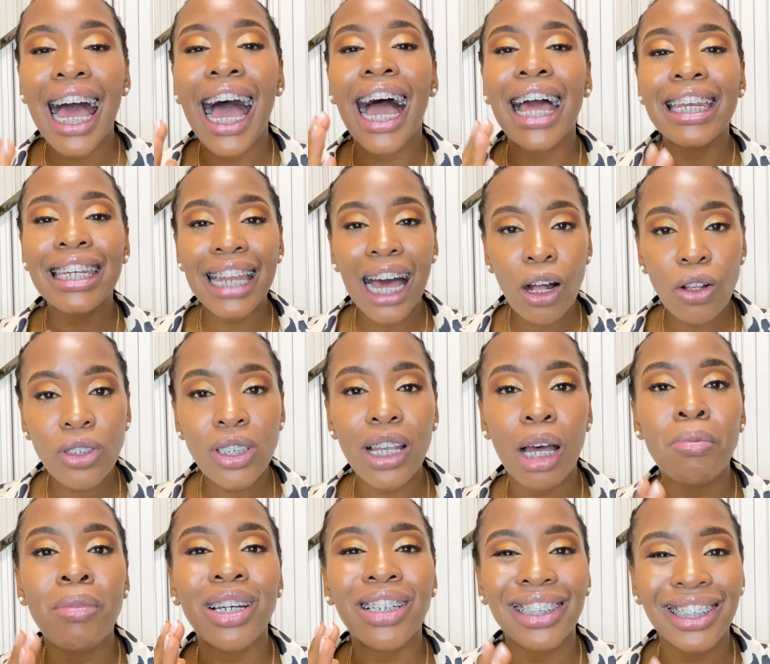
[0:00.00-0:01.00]
Announce
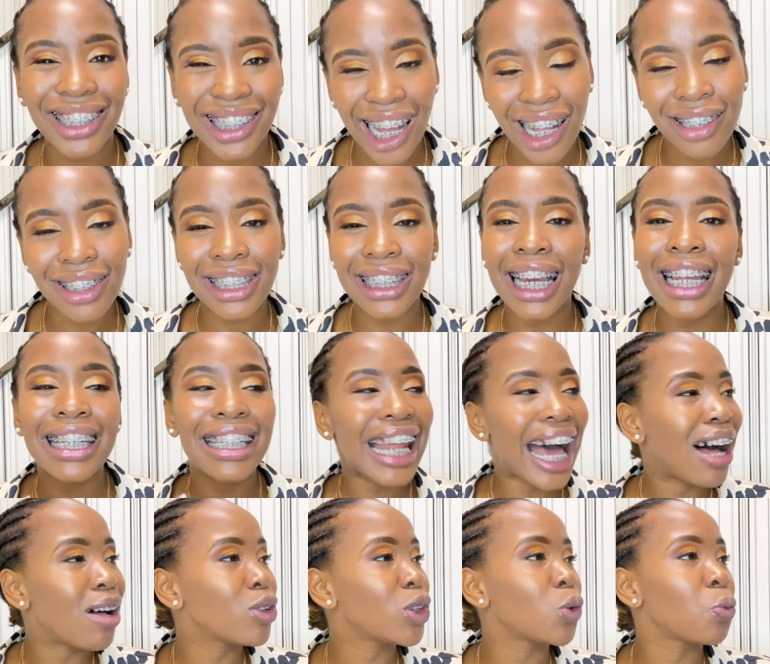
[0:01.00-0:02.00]
results.
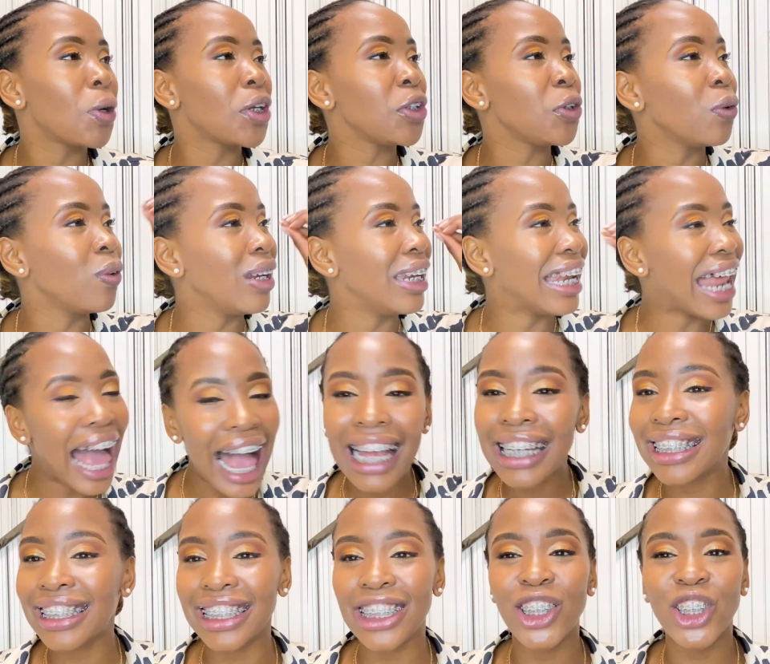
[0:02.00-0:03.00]
Announce when you
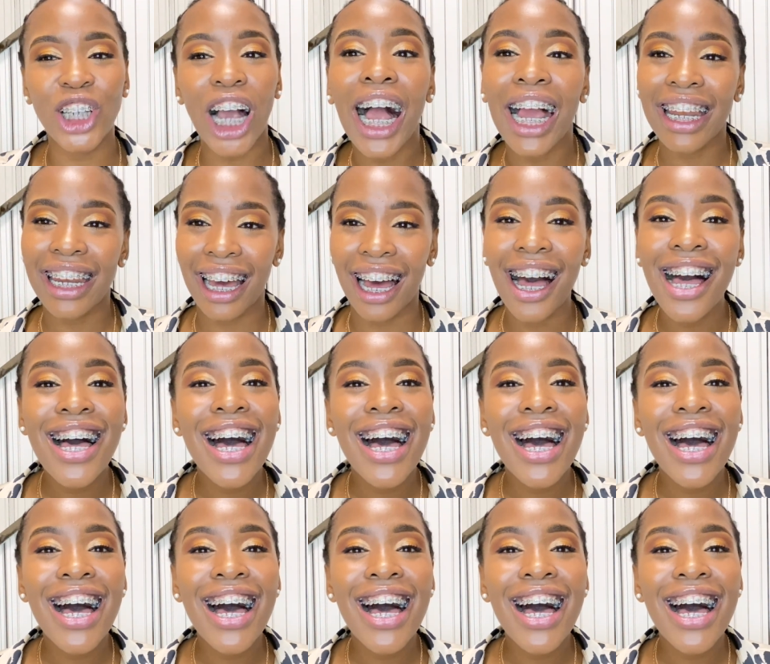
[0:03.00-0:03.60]
land in China.